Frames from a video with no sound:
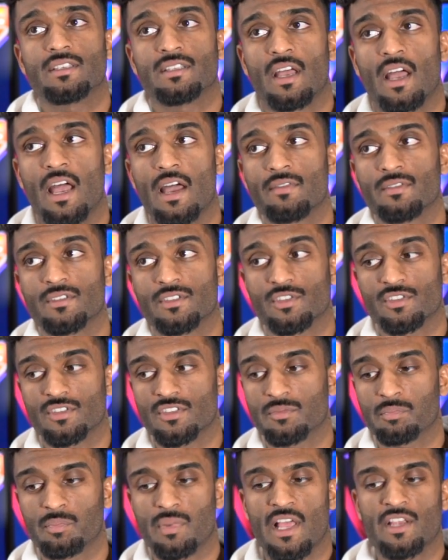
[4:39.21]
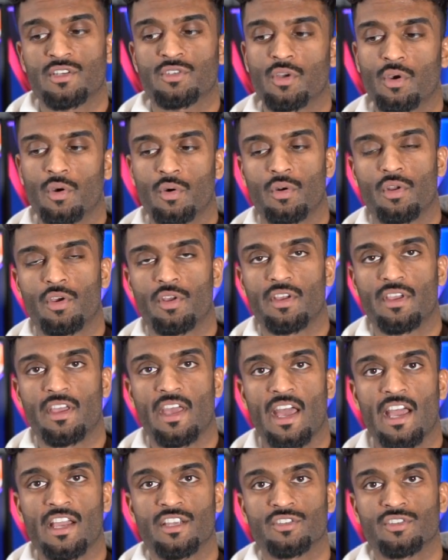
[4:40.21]
is I haven't just splashed a whole load of
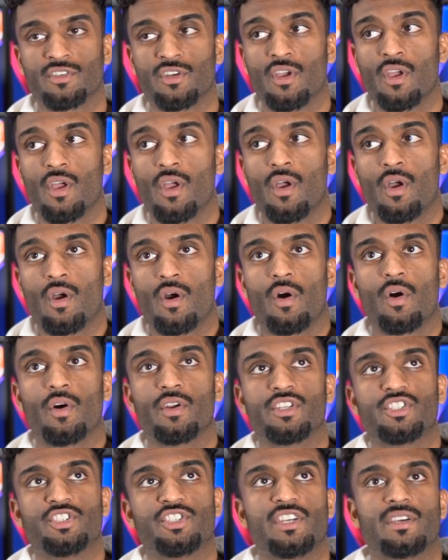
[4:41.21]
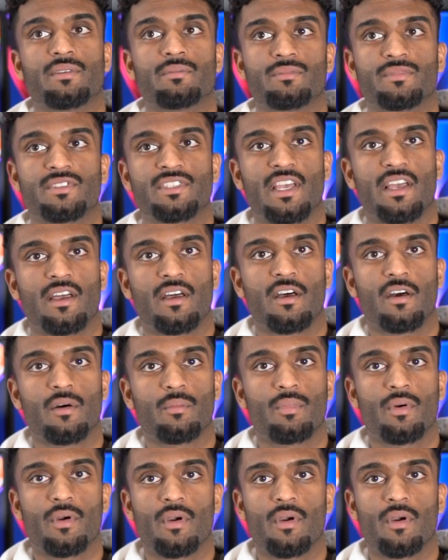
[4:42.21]
cash on a gym setup.